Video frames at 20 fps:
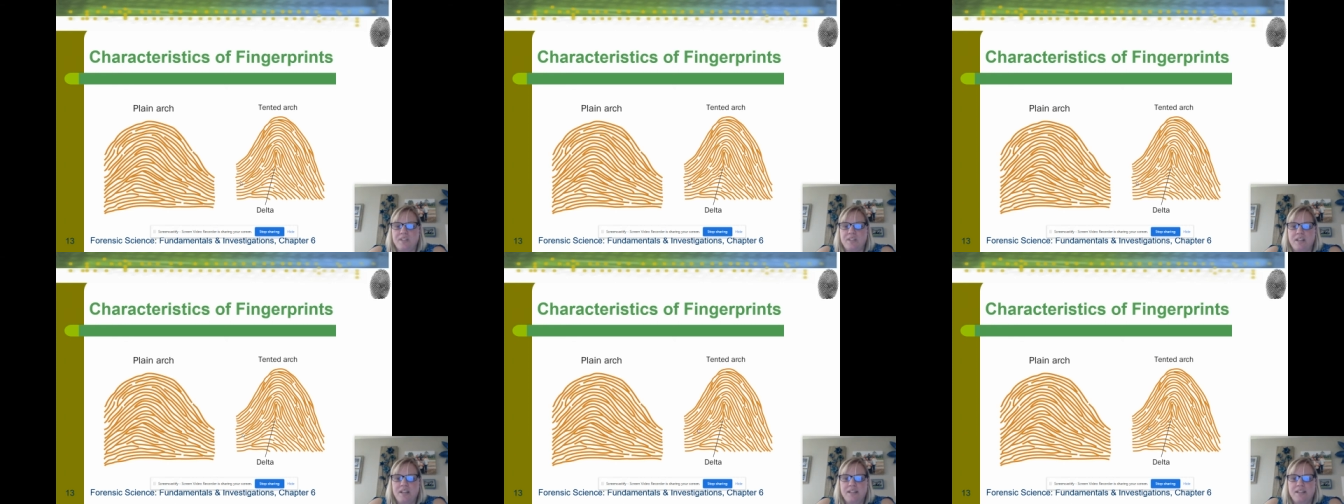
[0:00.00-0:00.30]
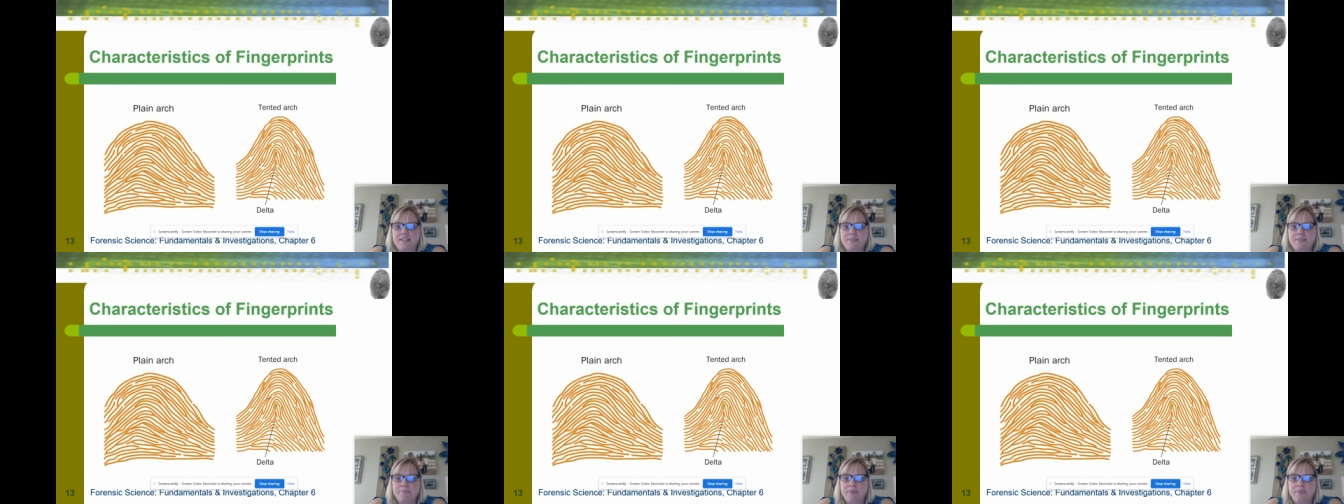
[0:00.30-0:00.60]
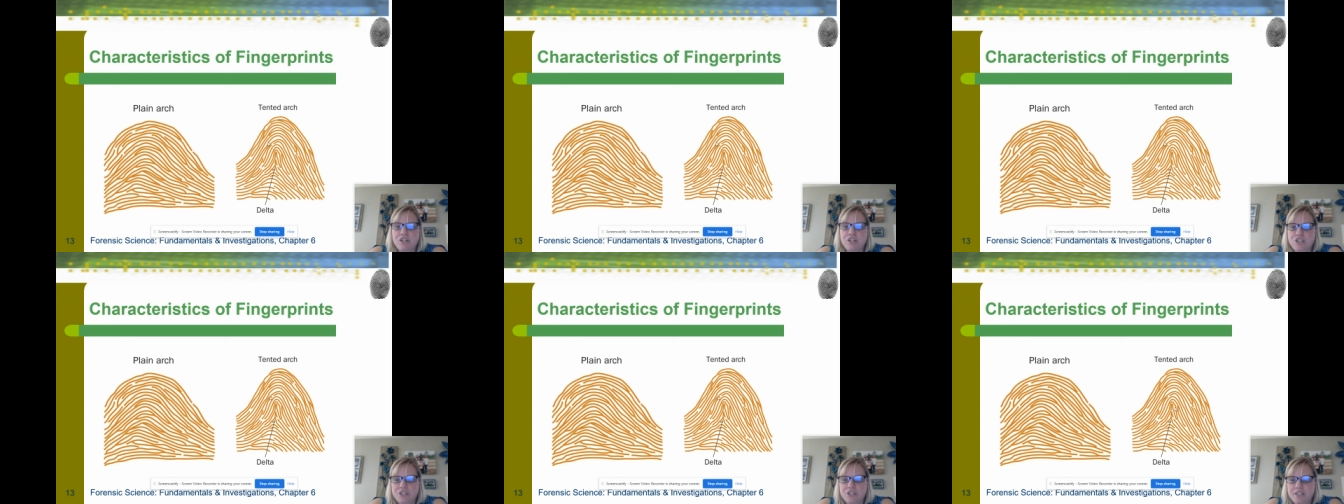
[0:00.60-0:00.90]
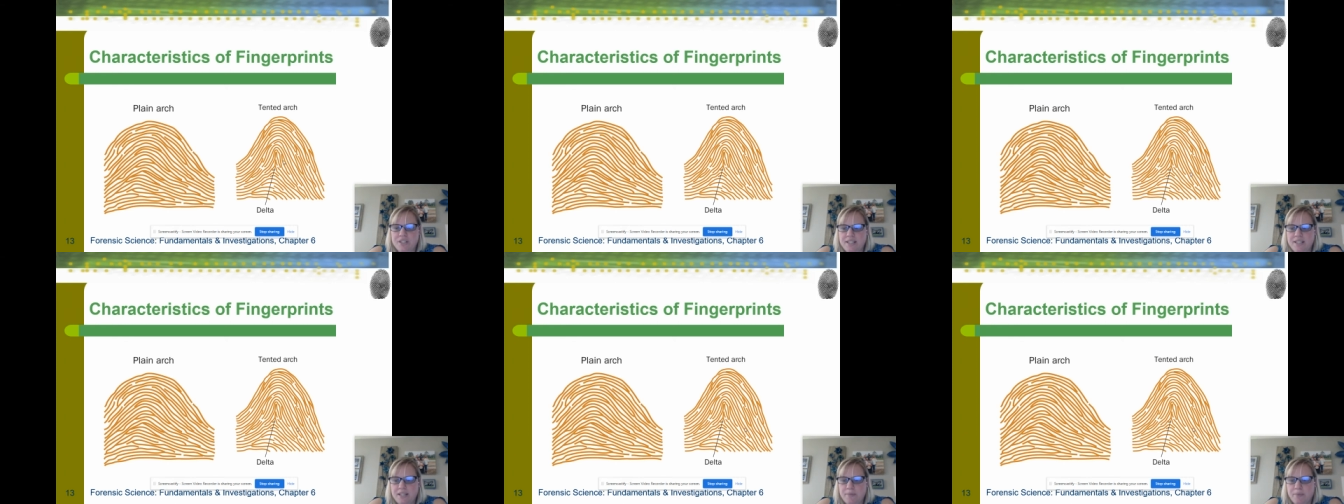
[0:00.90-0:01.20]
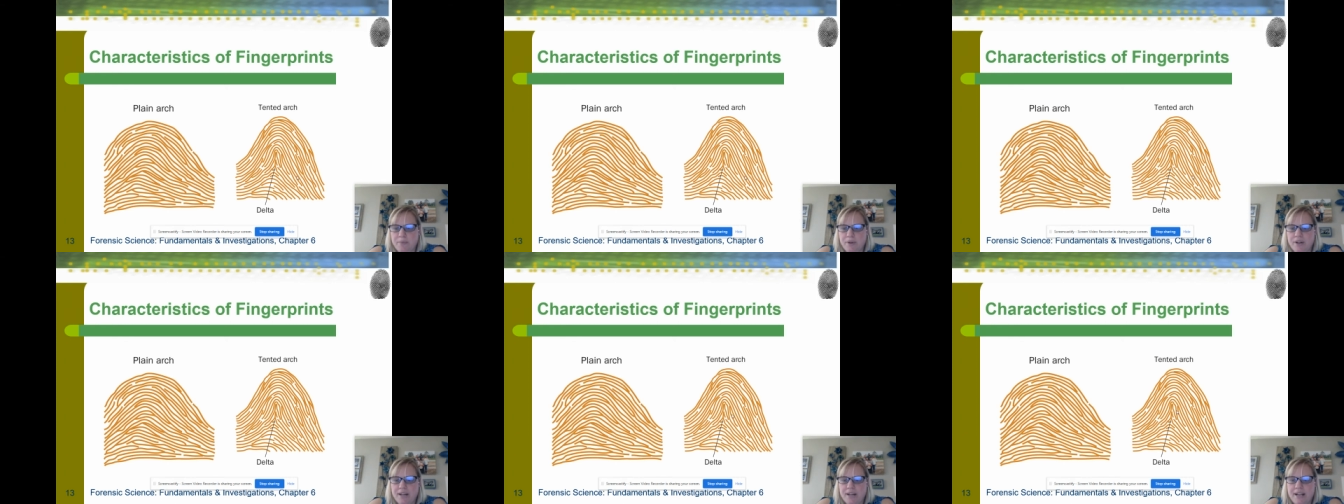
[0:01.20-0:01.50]
It's much
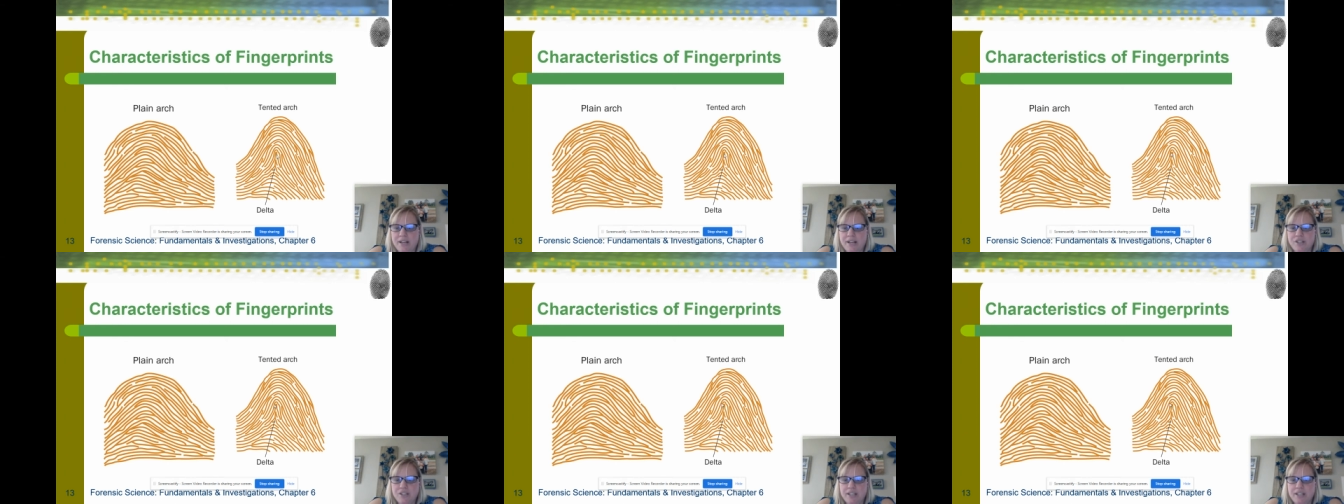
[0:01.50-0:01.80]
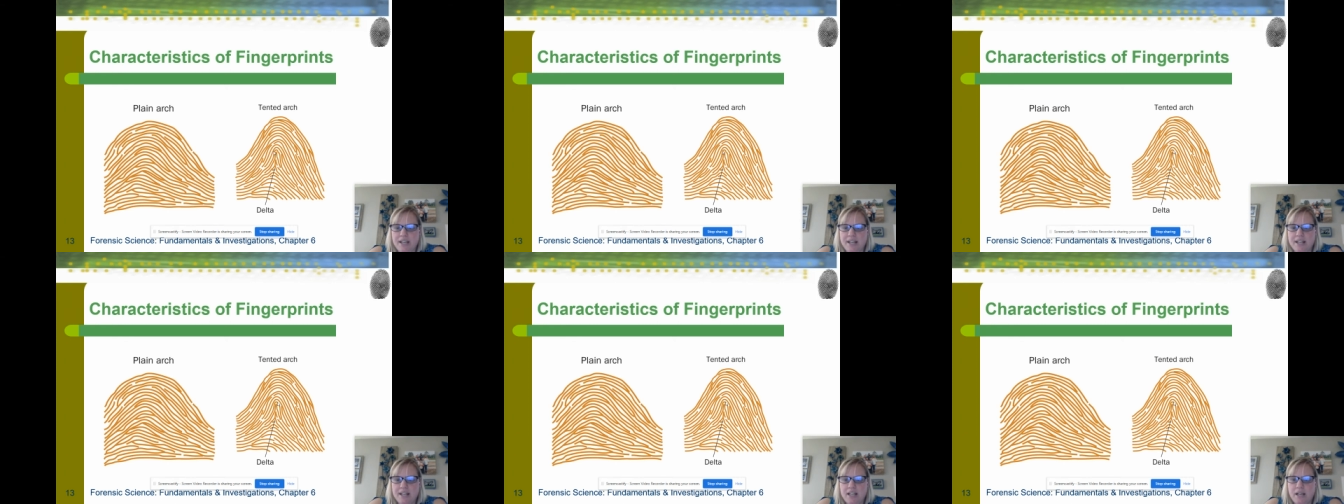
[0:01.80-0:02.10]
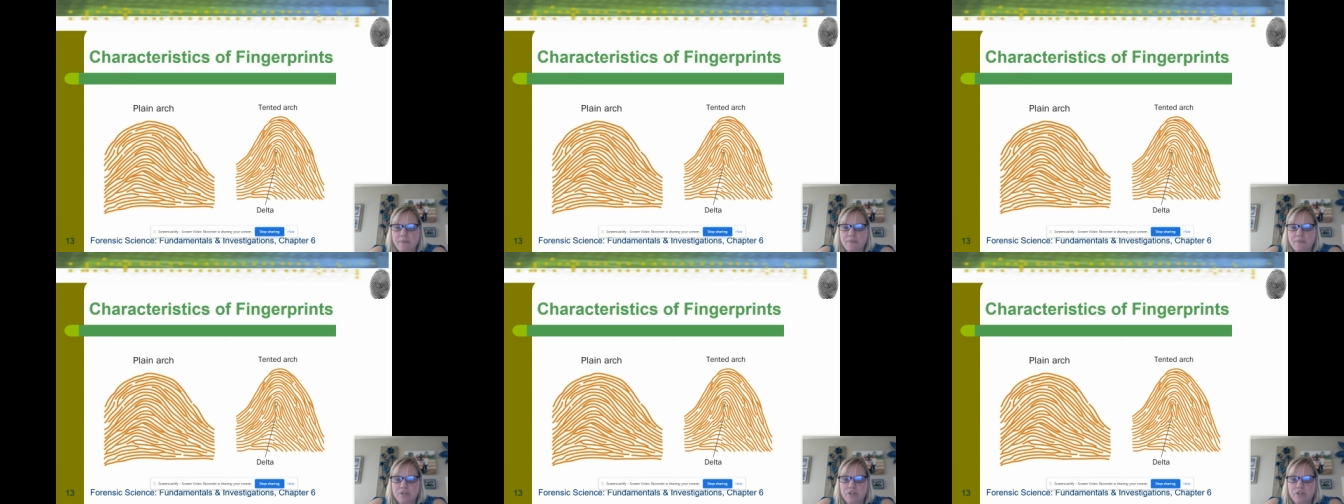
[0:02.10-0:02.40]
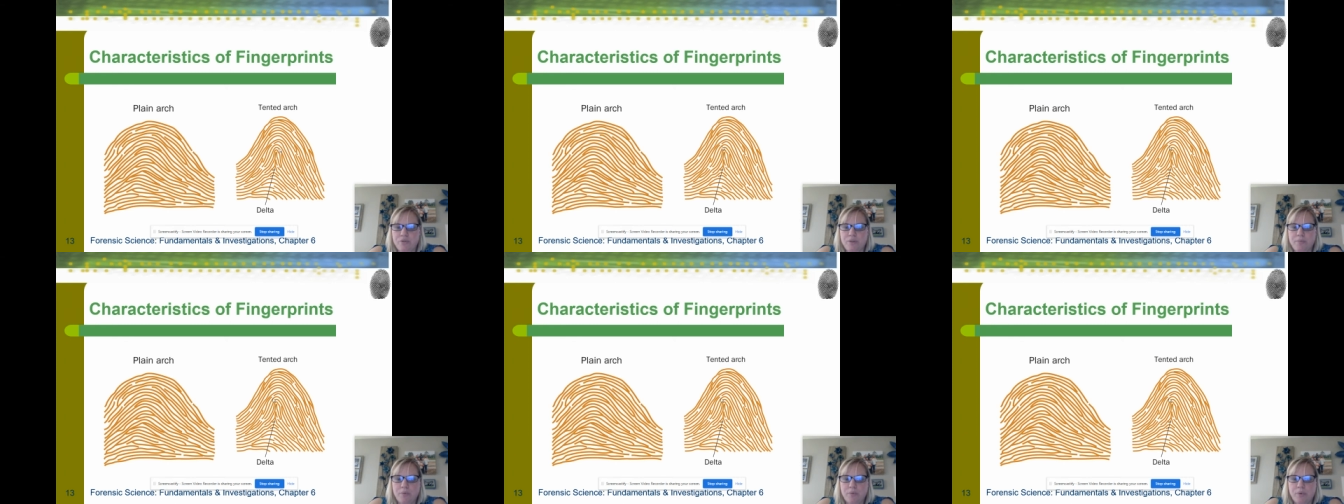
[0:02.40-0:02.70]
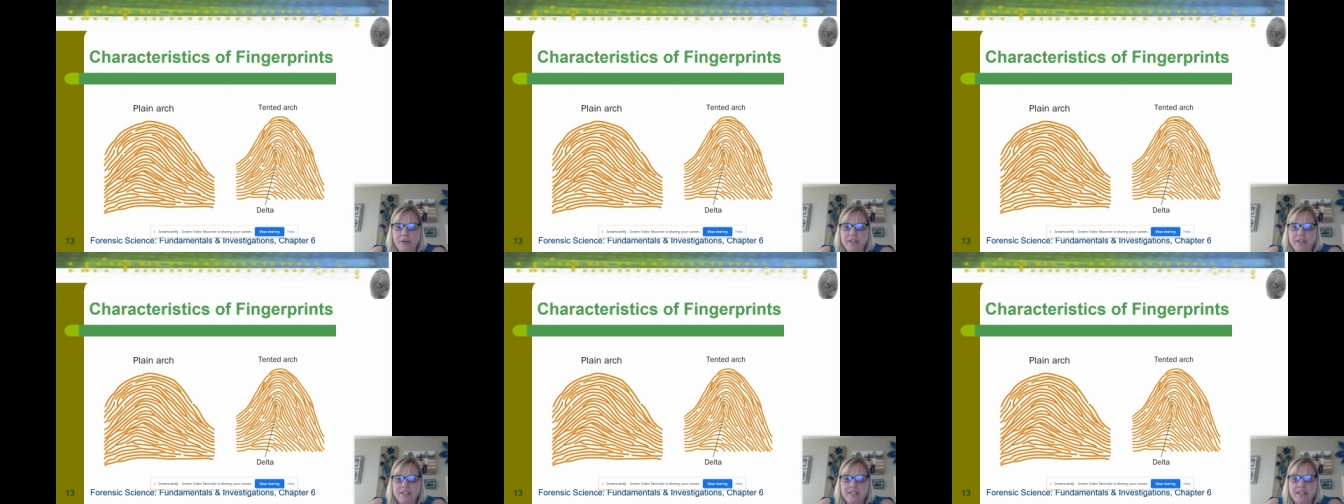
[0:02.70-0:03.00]
steeper and actually kind of comes to a
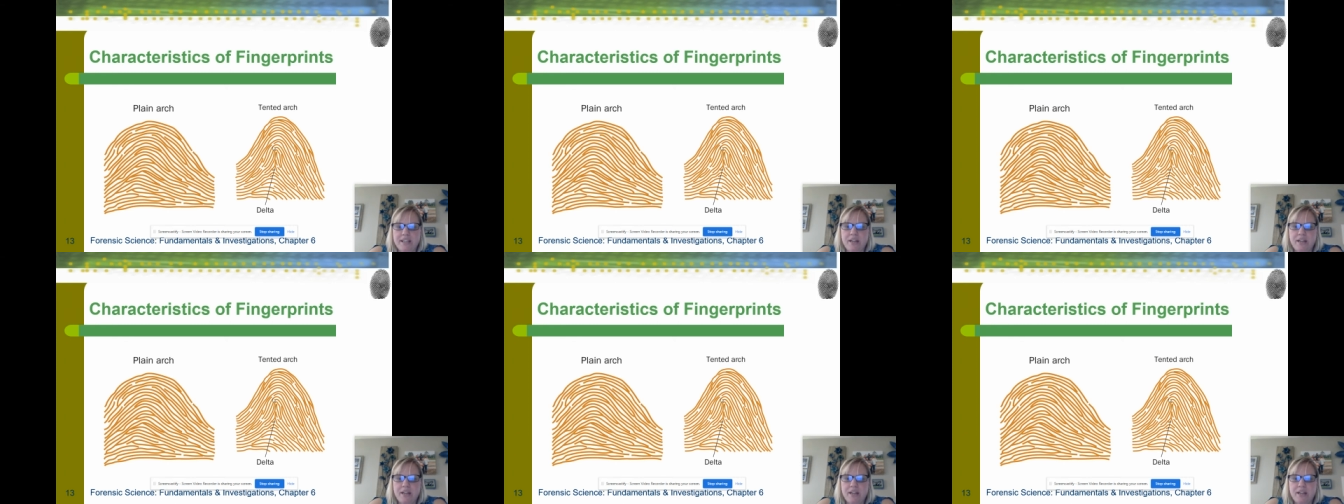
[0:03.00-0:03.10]
point.